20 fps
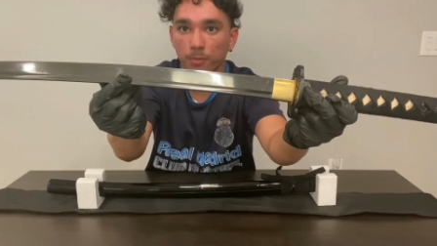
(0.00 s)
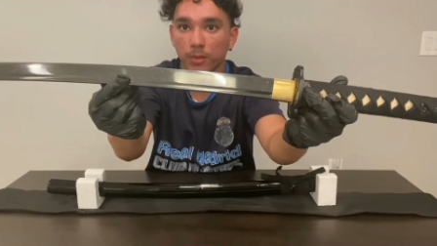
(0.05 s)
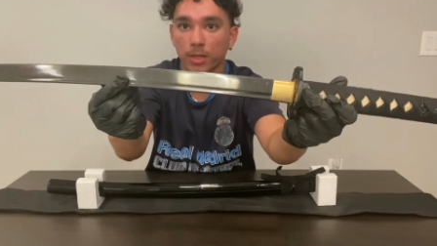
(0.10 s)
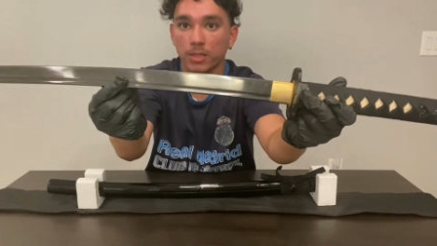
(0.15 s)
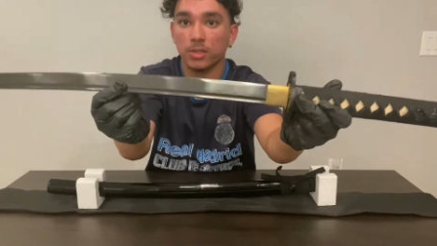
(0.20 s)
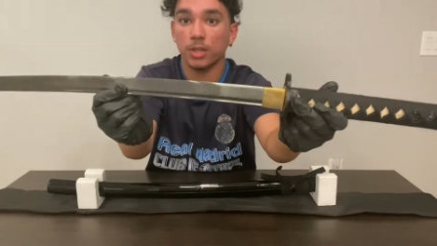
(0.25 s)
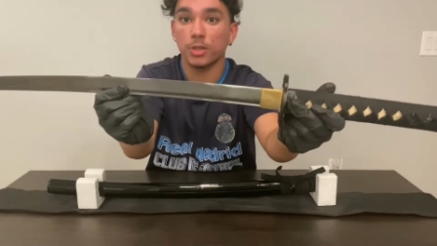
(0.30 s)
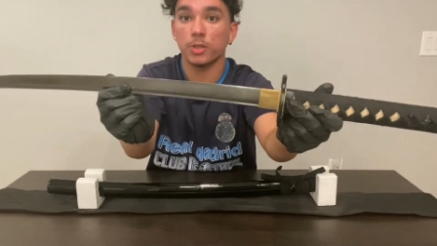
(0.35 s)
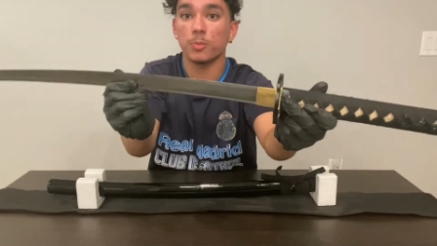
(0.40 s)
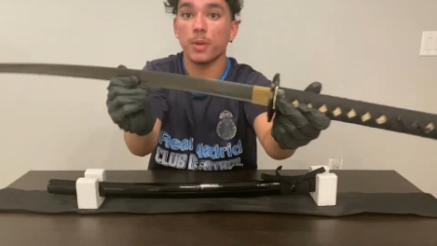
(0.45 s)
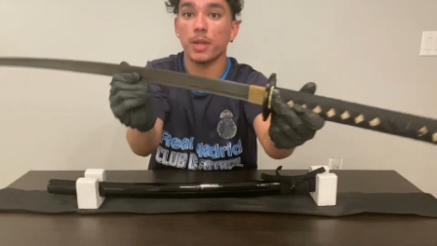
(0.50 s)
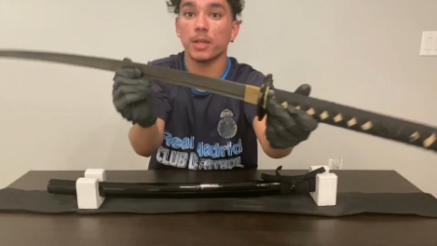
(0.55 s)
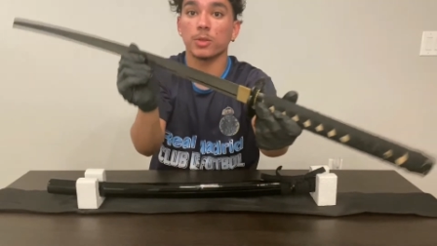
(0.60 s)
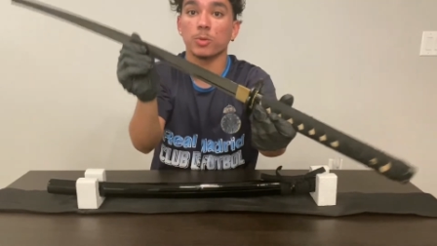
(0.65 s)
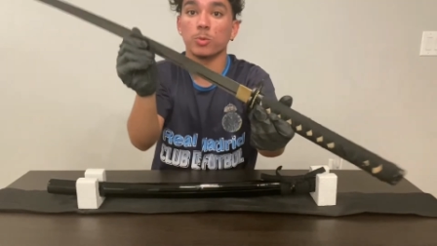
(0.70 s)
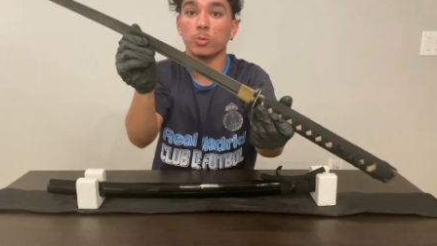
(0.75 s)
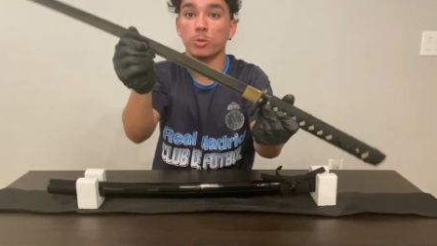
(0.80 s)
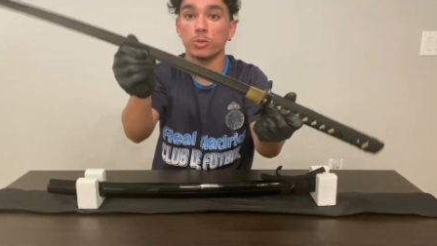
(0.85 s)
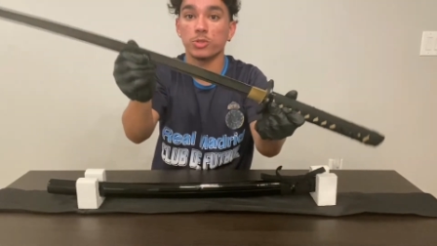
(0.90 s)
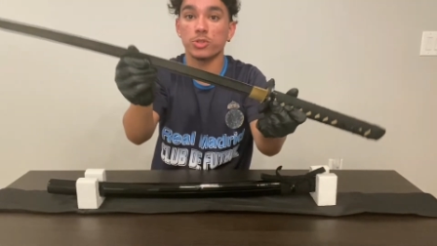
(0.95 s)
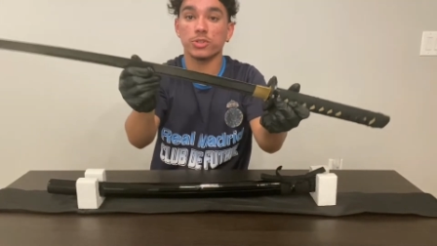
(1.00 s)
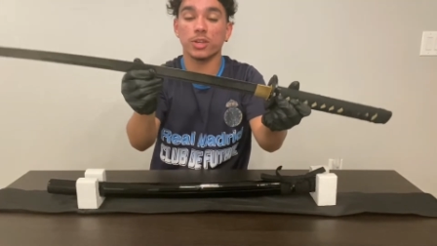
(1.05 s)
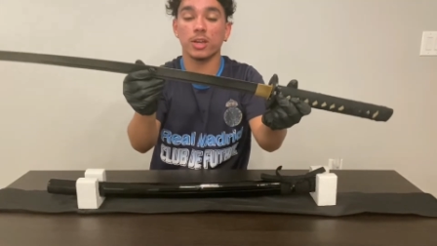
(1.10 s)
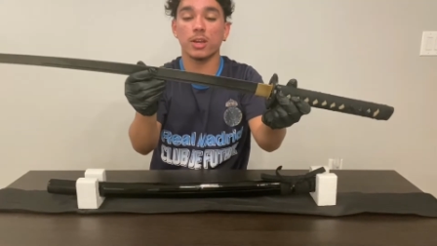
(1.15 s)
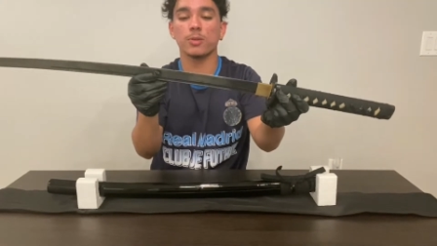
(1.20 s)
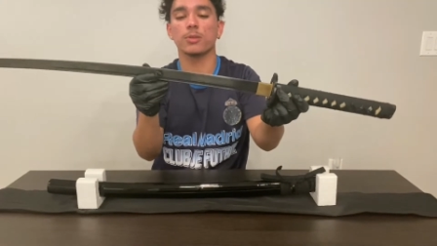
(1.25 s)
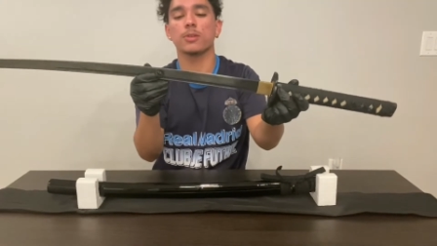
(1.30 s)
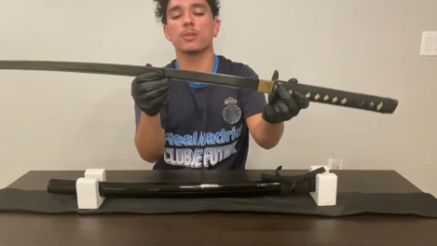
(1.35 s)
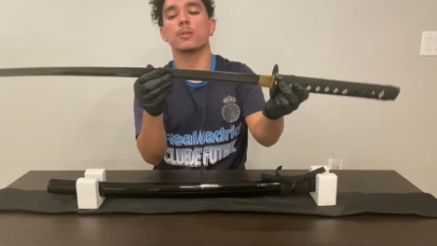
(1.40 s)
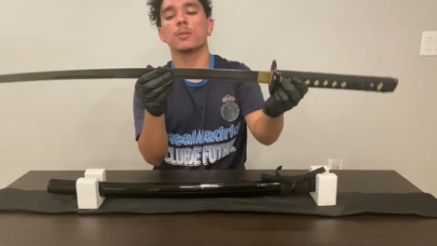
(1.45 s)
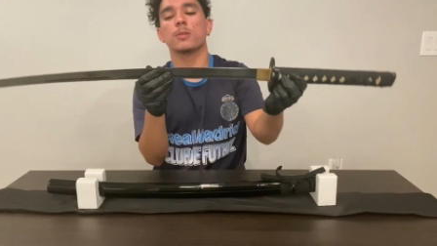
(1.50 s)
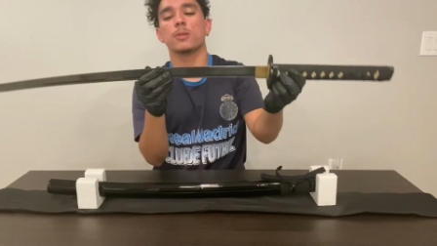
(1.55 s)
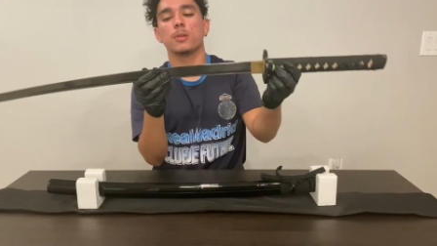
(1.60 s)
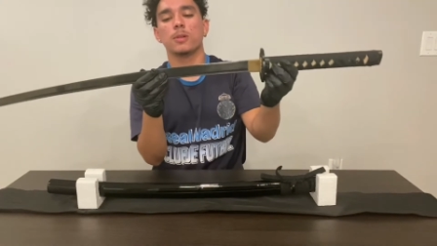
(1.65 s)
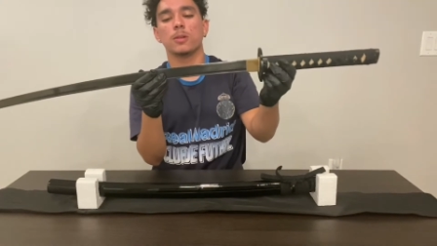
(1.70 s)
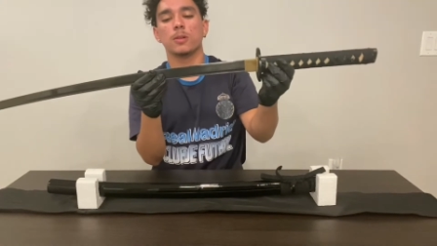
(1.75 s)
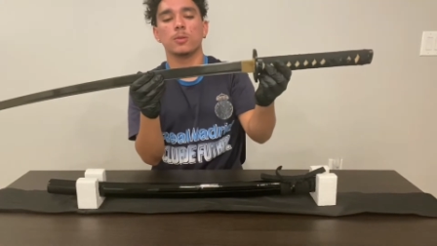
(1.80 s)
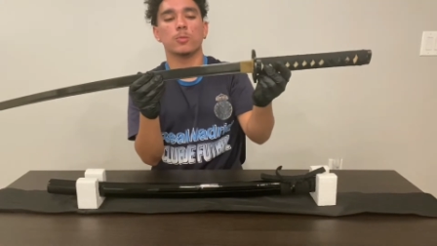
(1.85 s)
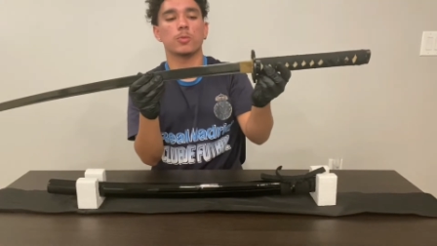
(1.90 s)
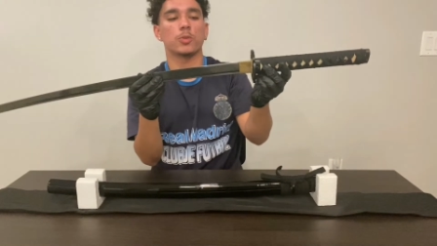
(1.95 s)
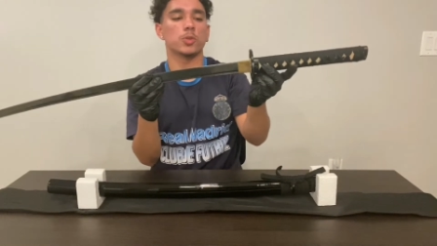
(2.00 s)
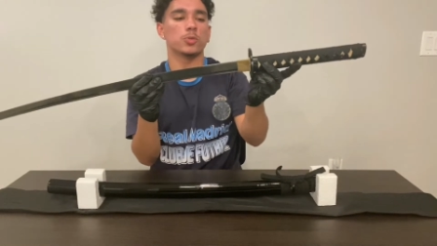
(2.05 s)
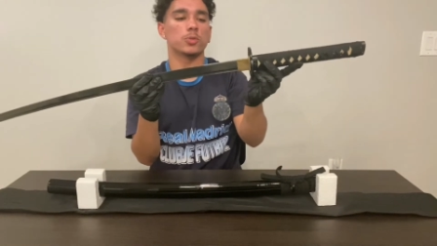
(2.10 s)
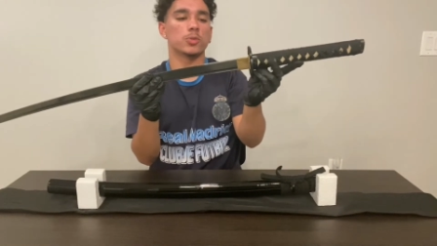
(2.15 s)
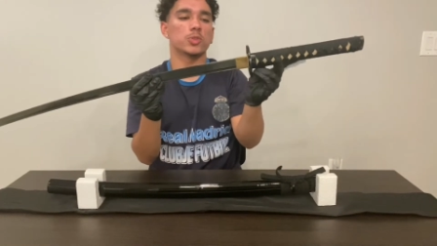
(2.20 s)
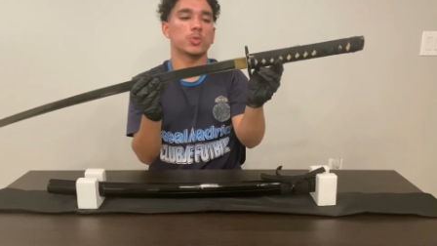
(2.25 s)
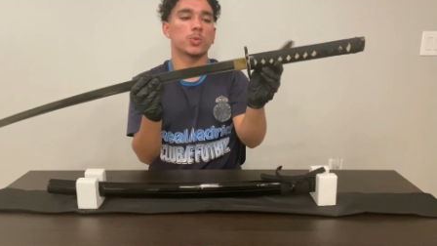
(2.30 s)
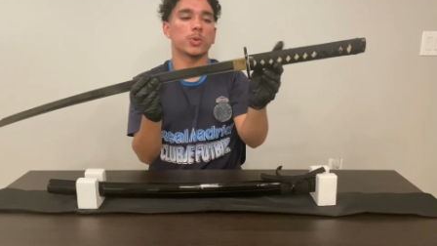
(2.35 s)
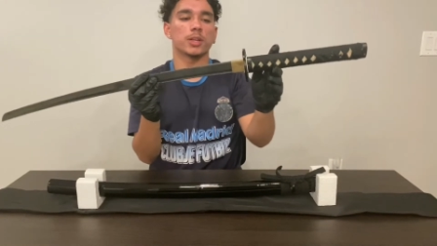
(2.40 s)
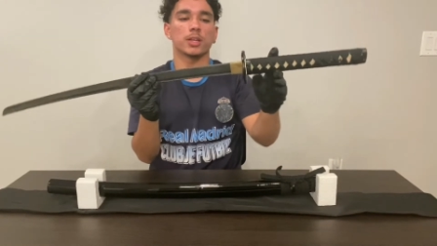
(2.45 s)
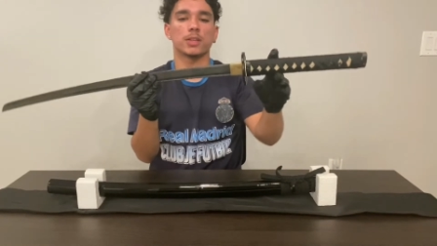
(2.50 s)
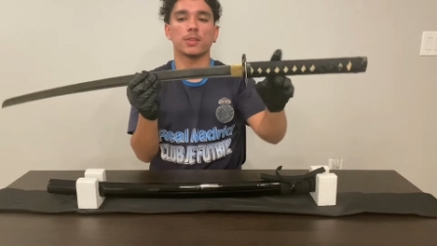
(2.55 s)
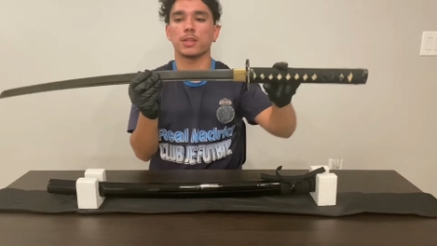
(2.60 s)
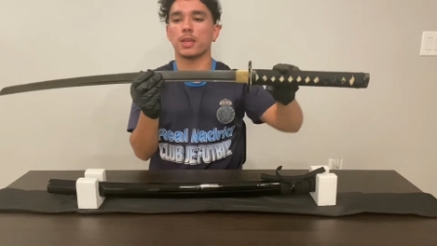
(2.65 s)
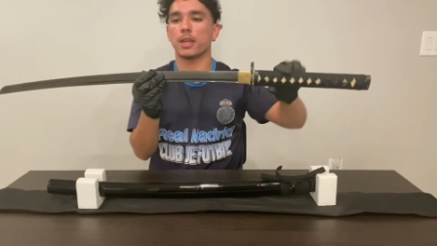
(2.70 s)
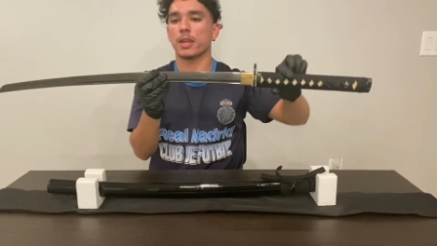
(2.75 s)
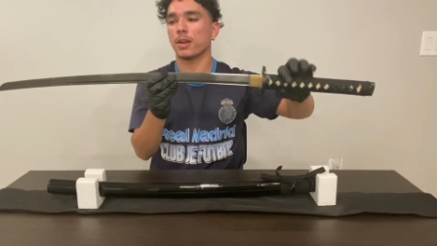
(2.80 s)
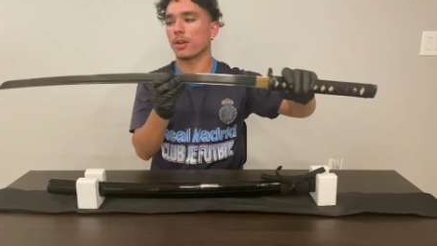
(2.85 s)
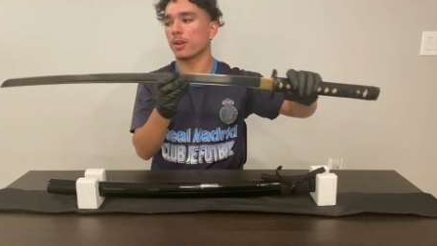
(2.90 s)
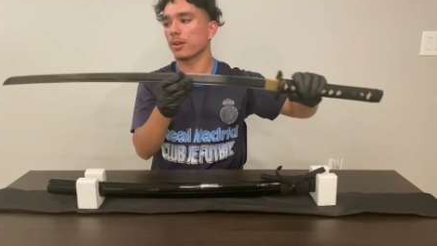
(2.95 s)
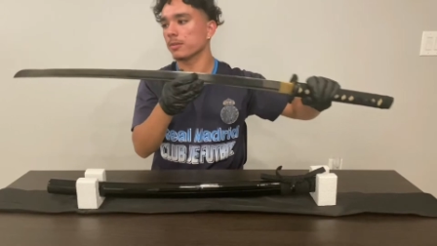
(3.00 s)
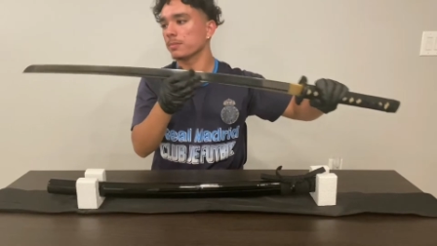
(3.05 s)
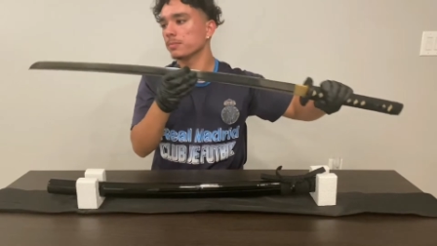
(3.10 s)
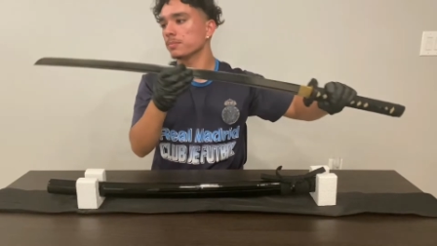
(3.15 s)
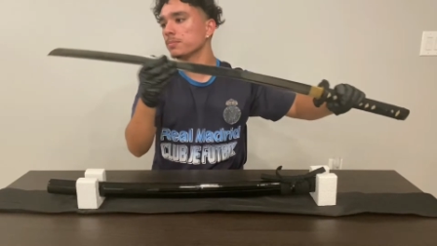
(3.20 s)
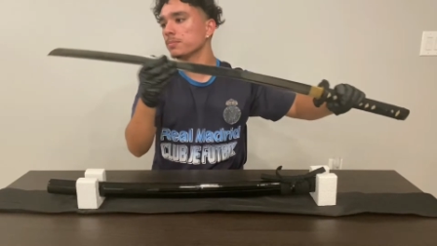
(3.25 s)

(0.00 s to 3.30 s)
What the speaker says: That's how you make the whoosh sound when you swing it in the air.